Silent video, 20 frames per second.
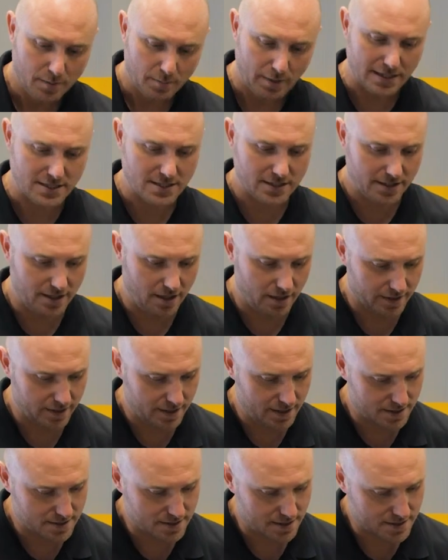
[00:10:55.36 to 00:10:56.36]
basically all it
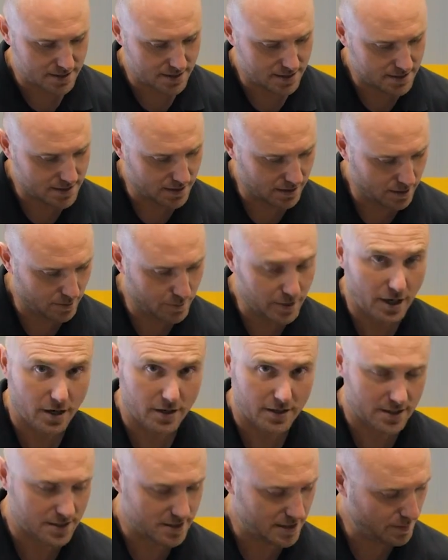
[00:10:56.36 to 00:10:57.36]
is it's a little bit
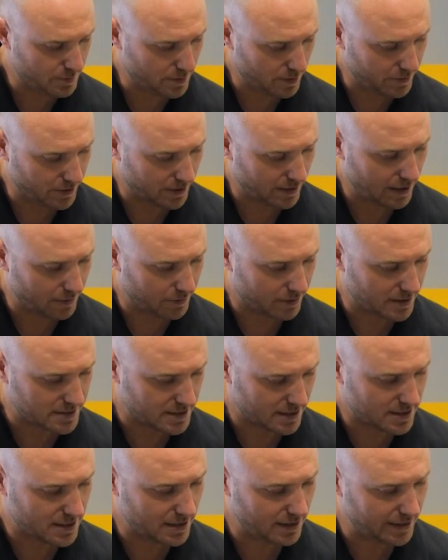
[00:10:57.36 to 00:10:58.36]
hard to see probably on camera
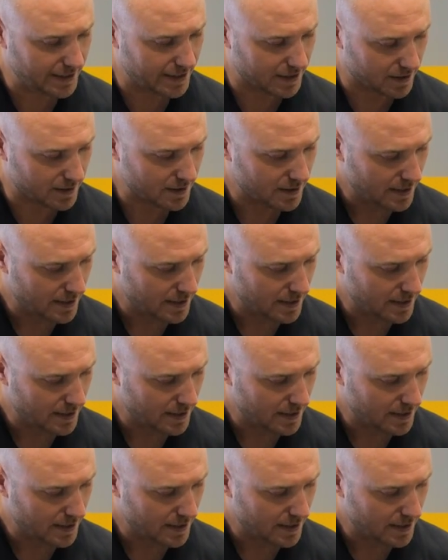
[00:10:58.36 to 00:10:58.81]
because it's clear.